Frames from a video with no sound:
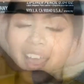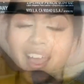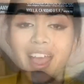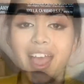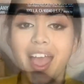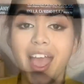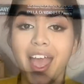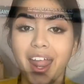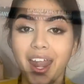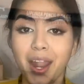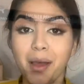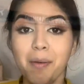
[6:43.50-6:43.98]

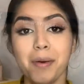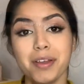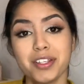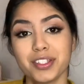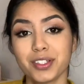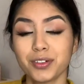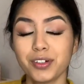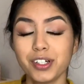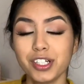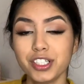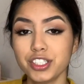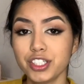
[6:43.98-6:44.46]
And I'm also
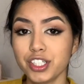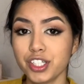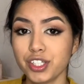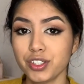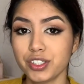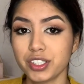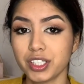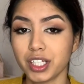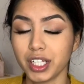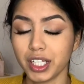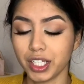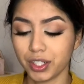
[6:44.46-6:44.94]
going to
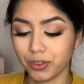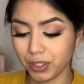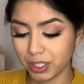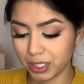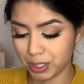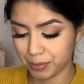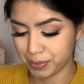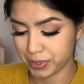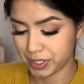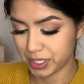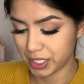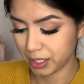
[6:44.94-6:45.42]
use the liquid
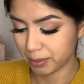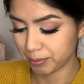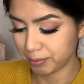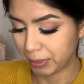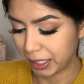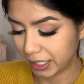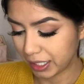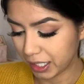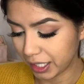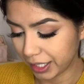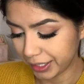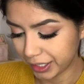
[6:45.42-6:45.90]
lipstick by
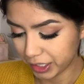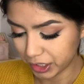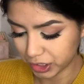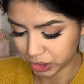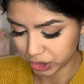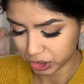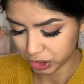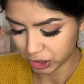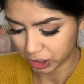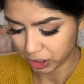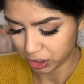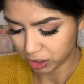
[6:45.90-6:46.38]
Kylie
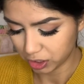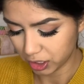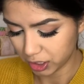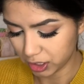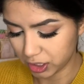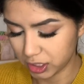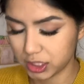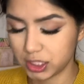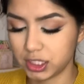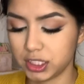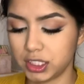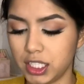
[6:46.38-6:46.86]
Jenner, and
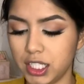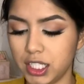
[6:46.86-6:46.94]
this is in